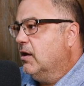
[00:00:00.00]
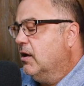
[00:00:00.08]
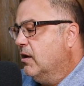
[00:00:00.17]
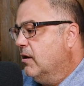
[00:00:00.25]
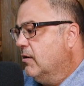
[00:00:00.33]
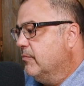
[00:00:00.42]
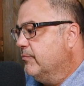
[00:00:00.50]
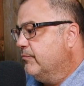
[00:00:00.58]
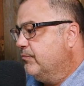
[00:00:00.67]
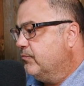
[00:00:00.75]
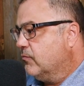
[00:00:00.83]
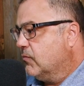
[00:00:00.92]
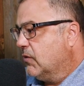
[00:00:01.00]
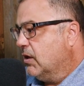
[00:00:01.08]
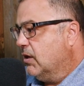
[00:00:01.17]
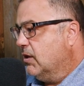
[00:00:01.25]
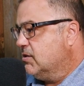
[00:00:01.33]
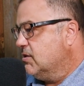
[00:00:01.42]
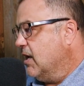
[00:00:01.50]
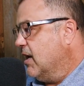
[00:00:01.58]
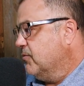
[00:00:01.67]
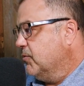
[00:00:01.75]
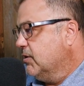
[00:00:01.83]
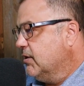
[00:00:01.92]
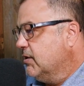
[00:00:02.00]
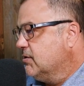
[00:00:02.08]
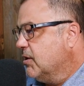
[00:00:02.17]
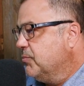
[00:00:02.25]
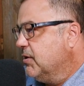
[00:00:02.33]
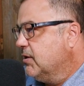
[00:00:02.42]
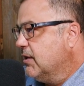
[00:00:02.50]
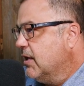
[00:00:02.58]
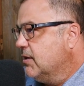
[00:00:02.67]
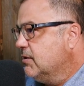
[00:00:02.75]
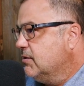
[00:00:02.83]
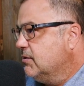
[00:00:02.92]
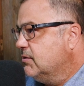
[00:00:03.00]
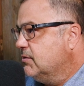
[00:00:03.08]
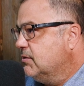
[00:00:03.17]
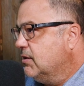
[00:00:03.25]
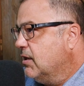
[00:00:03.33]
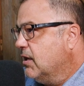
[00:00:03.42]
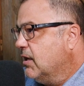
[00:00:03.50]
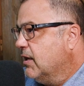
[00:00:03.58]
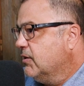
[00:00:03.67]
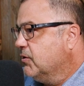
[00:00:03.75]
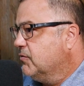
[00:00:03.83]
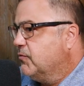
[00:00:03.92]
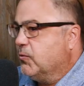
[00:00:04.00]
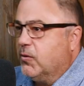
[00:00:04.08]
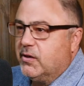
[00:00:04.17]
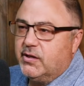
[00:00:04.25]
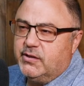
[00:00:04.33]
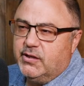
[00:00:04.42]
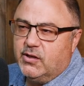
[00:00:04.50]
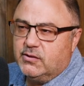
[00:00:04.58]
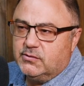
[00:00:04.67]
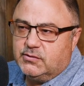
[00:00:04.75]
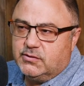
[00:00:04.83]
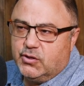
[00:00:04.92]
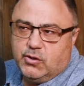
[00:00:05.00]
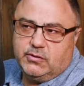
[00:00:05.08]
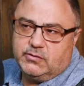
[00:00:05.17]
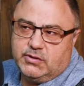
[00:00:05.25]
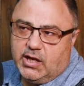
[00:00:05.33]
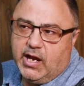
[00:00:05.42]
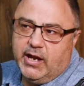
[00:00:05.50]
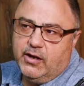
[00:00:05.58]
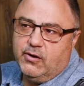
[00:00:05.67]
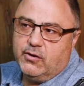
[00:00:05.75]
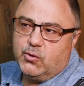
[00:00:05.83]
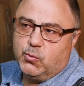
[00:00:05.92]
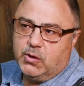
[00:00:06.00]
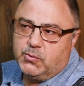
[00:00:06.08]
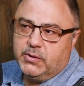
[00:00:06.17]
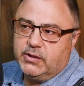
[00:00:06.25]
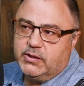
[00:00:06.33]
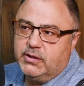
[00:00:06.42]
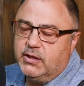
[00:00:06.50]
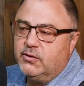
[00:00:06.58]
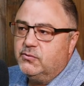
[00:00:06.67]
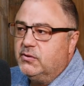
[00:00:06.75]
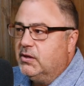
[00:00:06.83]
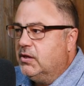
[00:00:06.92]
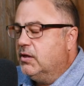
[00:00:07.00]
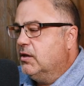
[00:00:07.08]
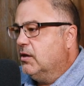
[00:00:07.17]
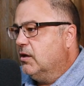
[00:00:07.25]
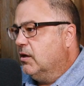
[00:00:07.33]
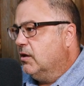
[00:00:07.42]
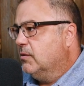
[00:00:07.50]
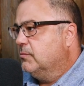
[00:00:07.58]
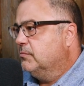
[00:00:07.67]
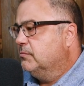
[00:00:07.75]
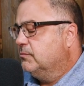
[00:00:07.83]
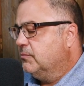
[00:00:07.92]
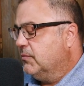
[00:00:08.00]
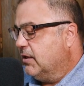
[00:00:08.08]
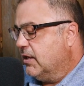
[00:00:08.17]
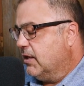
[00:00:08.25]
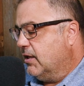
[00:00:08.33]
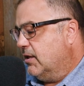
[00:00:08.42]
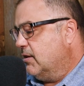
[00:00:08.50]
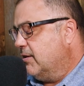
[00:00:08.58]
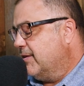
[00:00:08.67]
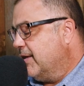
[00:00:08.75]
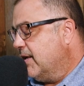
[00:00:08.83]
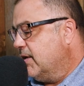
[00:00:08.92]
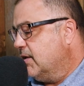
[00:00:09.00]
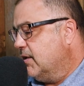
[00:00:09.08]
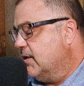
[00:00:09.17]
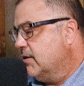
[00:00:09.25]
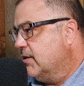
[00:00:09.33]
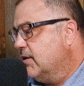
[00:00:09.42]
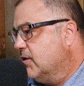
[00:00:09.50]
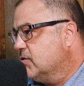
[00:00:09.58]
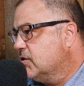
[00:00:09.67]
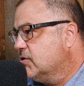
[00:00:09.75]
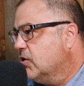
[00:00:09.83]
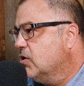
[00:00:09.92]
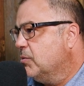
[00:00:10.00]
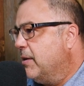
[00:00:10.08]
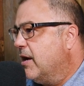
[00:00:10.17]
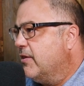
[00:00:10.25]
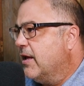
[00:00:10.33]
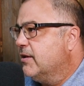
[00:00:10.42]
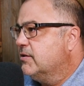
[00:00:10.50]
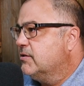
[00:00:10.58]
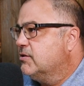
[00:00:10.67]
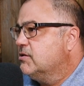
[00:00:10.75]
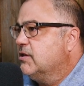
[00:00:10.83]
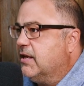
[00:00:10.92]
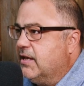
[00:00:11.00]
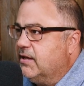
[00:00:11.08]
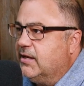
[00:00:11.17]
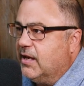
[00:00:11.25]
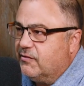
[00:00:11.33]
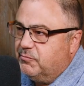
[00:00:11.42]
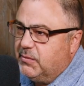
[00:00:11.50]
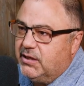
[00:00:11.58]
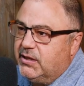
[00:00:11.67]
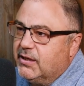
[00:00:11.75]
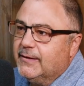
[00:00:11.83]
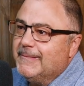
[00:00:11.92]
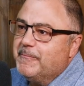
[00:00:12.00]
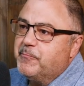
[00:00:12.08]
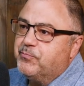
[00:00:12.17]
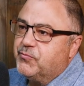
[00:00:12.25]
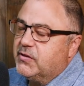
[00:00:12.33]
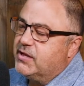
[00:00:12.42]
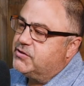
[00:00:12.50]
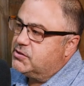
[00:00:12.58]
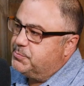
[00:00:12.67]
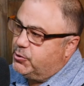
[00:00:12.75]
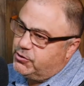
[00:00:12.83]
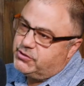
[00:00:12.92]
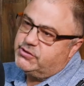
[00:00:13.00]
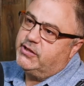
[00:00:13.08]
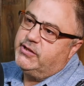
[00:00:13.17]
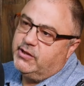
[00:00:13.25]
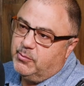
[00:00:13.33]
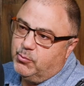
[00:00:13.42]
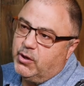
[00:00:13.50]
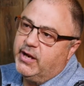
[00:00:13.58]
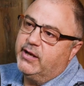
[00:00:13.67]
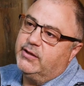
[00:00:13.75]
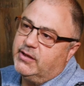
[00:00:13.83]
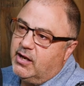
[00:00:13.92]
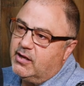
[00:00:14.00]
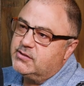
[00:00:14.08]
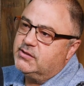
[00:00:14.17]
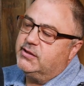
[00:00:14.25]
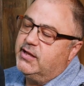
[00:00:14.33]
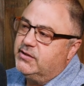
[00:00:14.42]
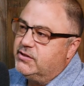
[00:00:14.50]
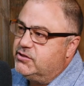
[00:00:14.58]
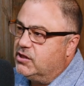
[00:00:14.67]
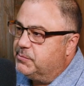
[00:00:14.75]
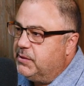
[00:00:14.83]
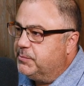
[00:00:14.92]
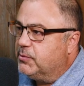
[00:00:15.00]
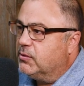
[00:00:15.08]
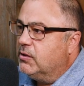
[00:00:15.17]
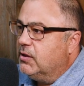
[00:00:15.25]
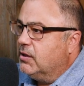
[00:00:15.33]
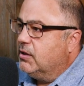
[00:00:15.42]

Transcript: Um, it's not really something that I look for in a young cook to hire or to work with, you know. Um, they there's a certain amount of that, just like any kind of media, that just pushes into your brain constantly. And these young people,